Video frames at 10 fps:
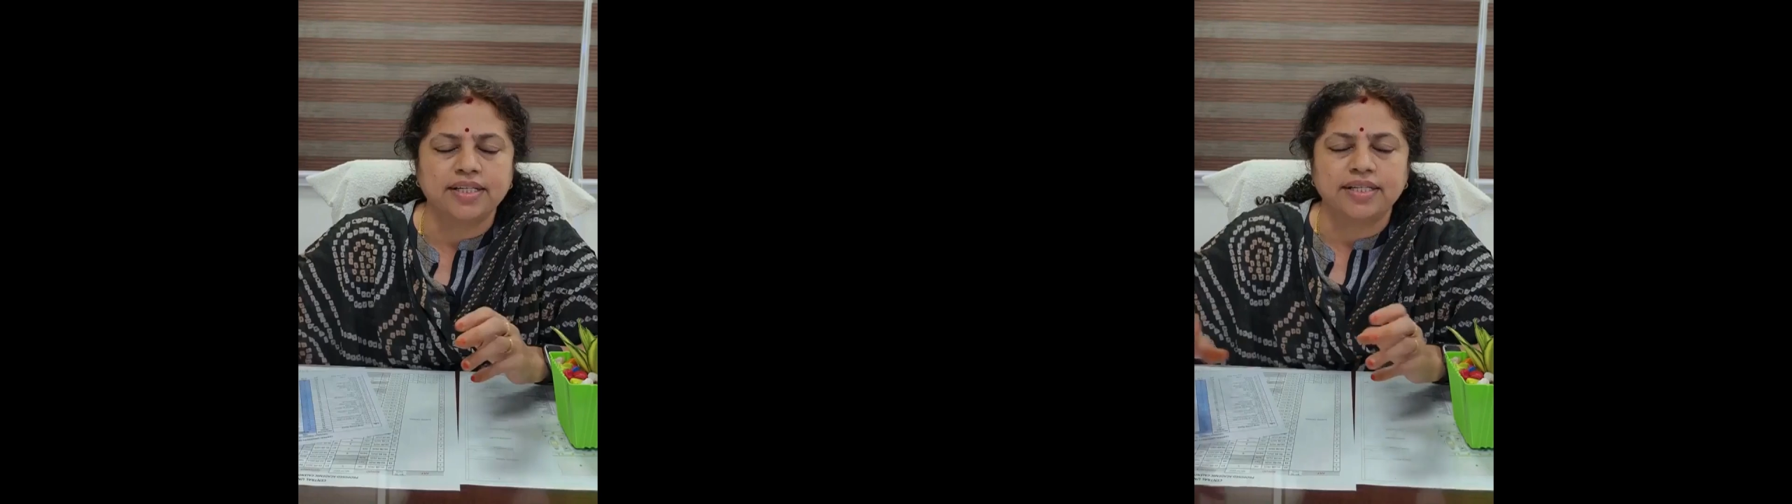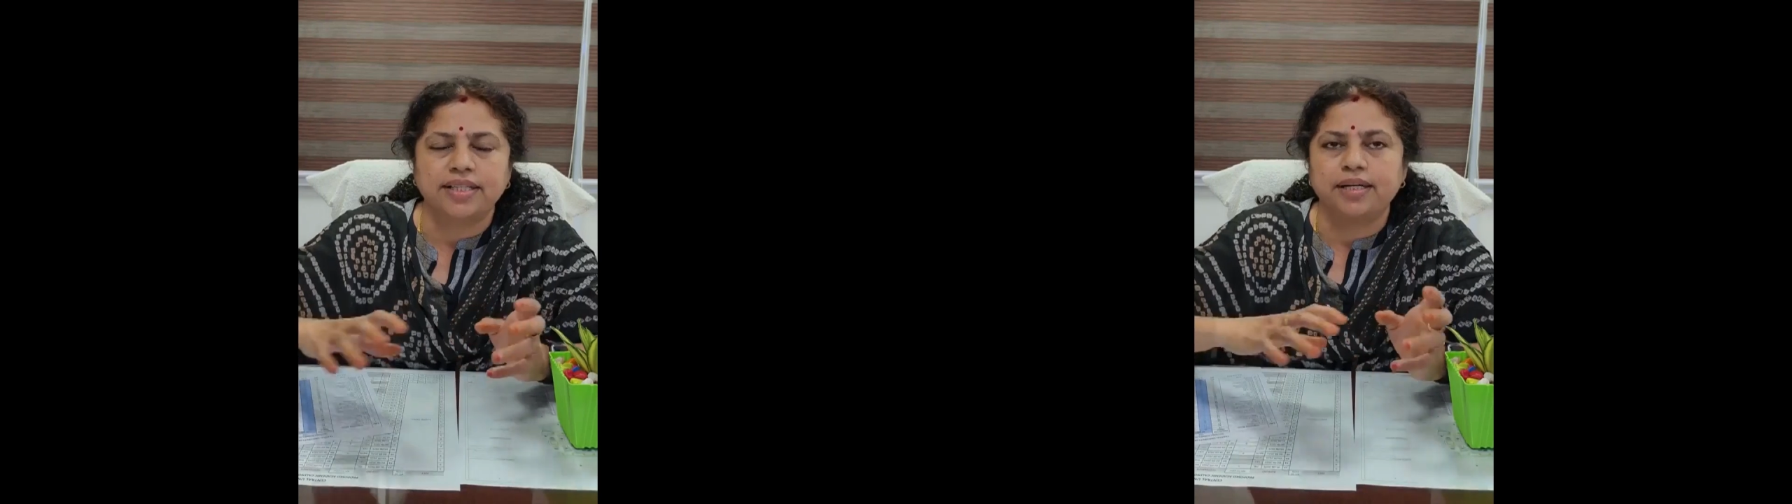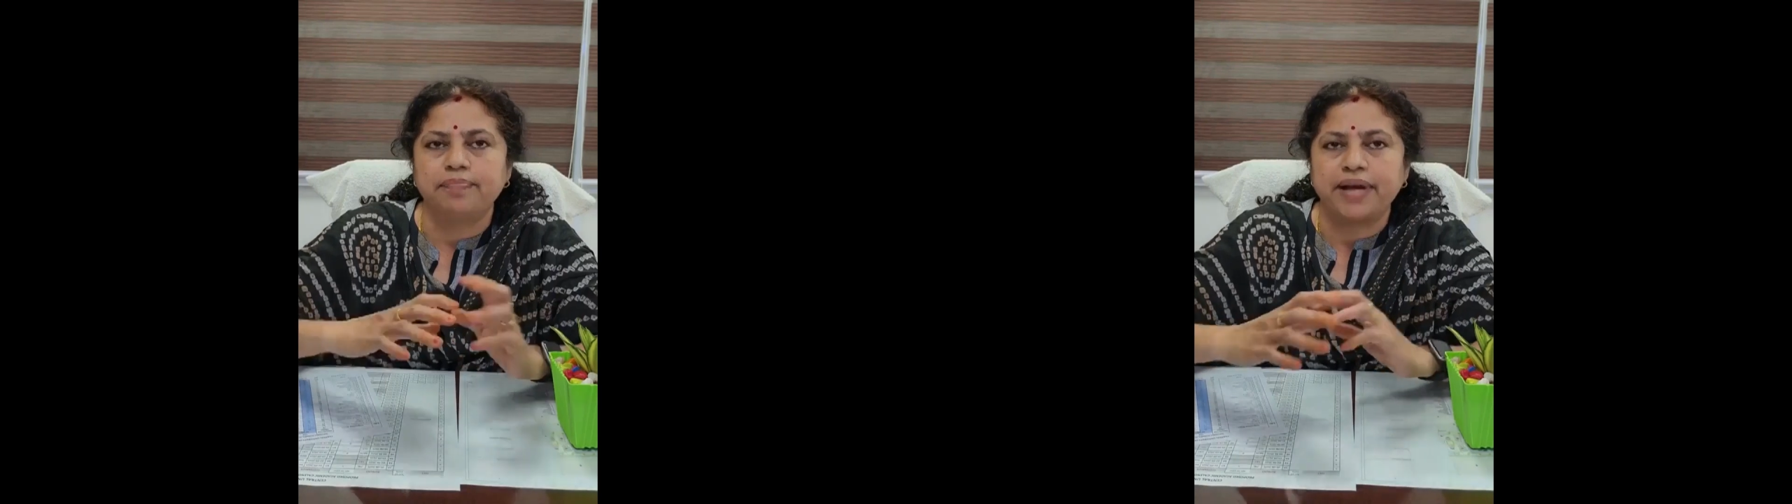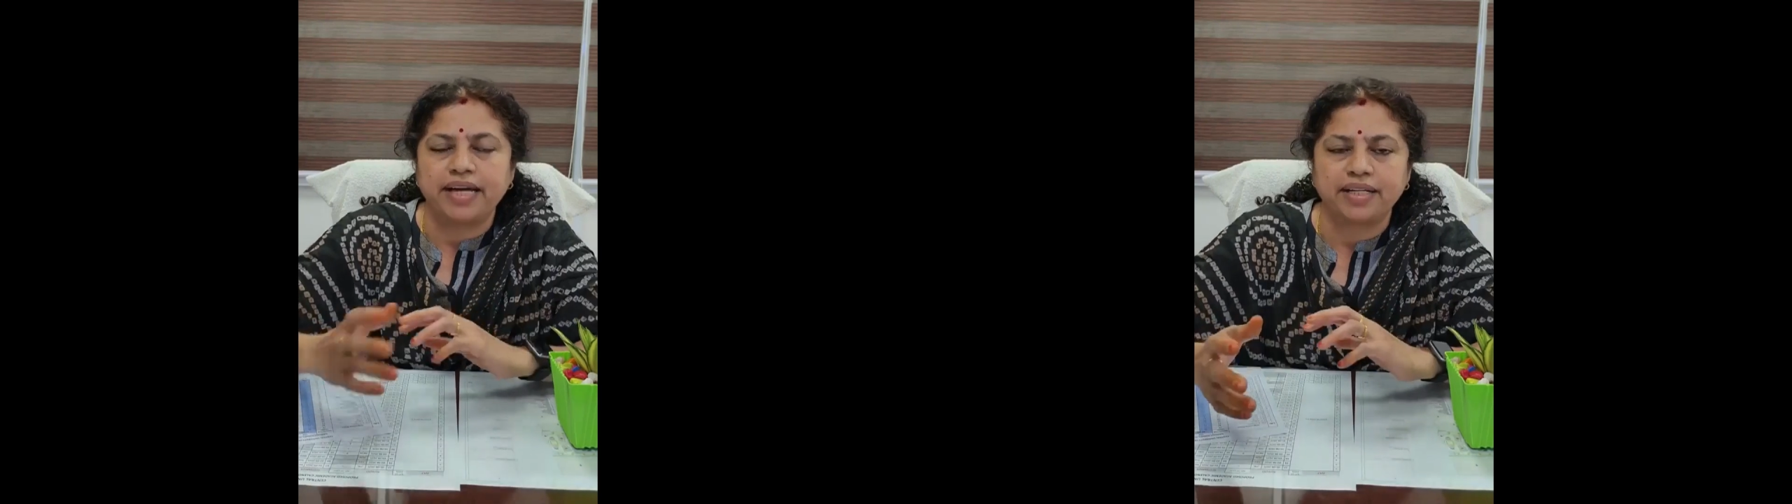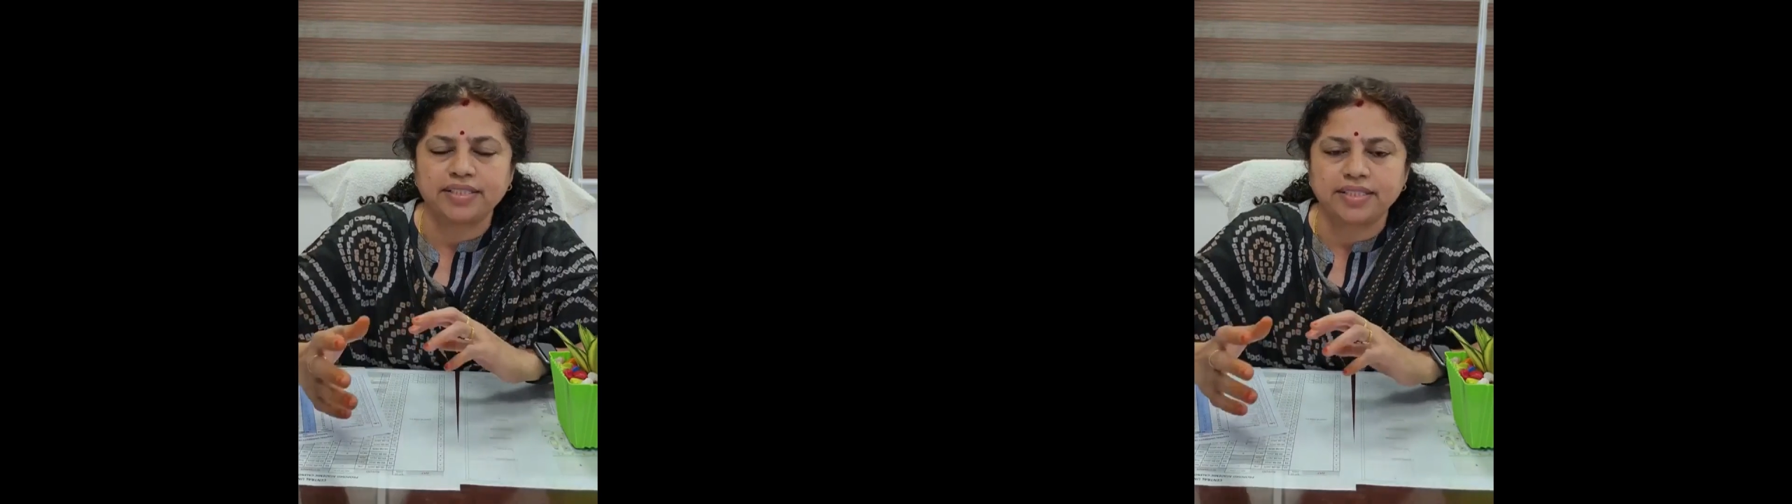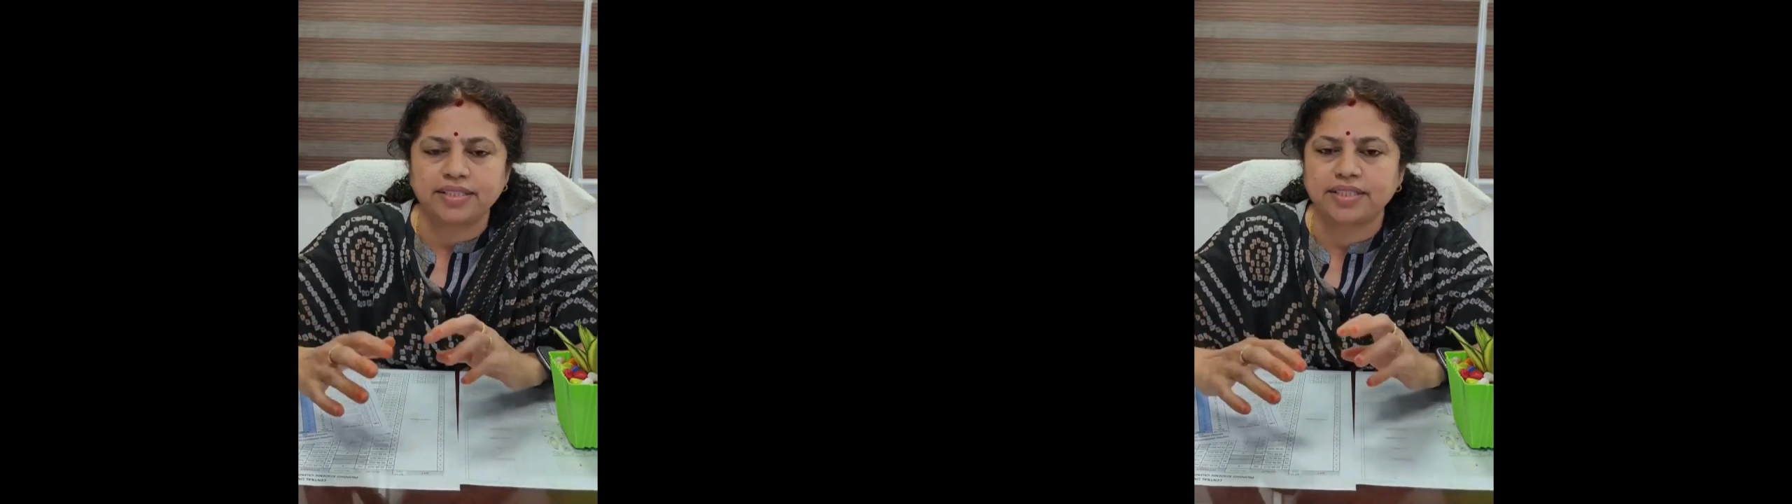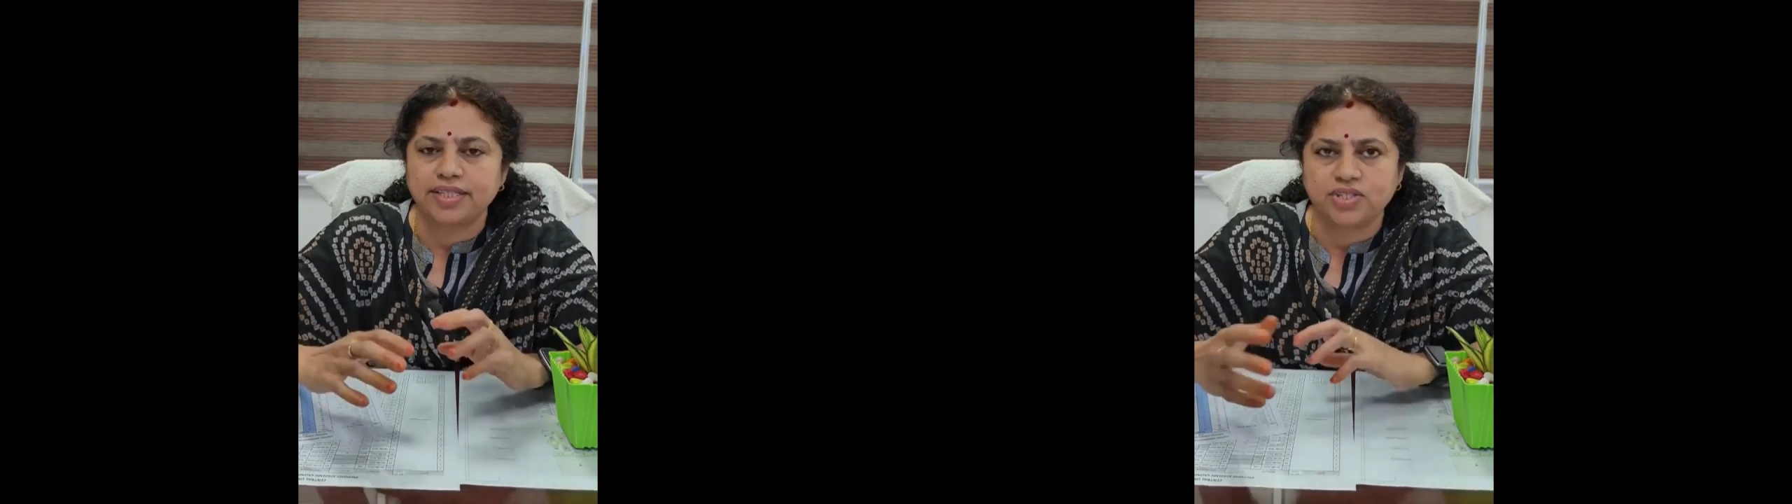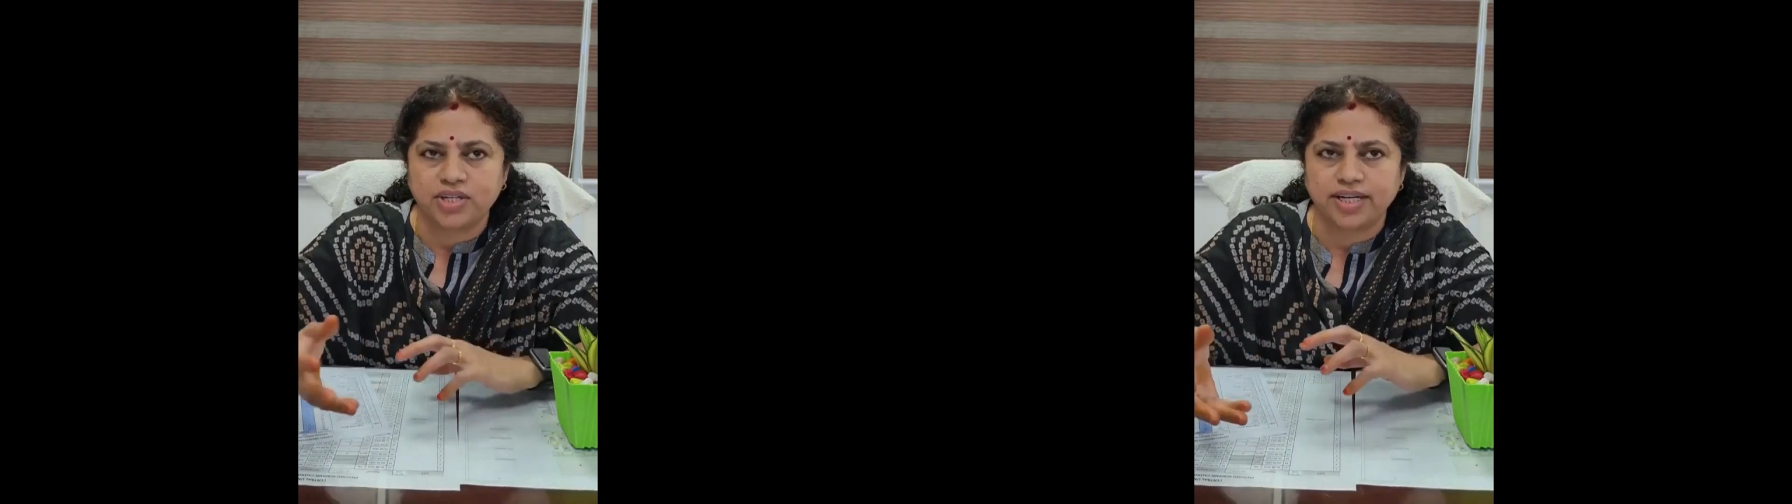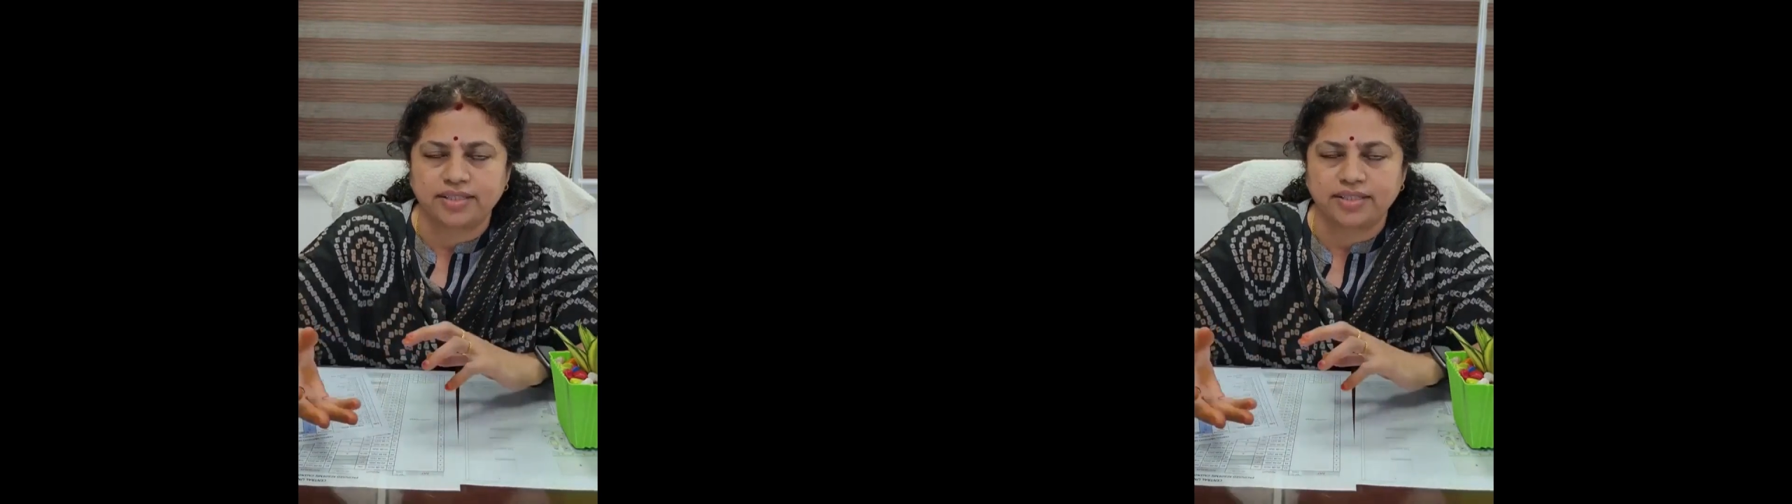the patterns, the trend.